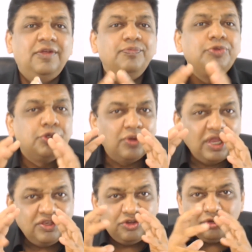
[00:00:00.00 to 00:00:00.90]
to
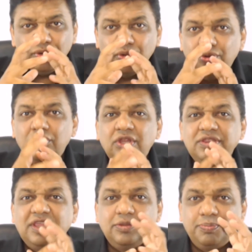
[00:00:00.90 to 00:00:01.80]
ensure
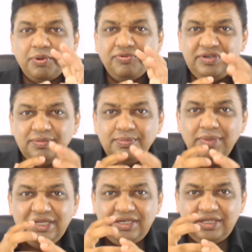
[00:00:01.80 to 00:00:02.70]
that the
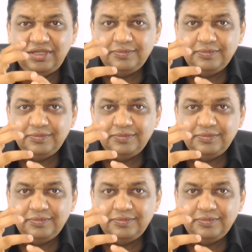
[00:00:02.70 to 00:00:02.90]
profitability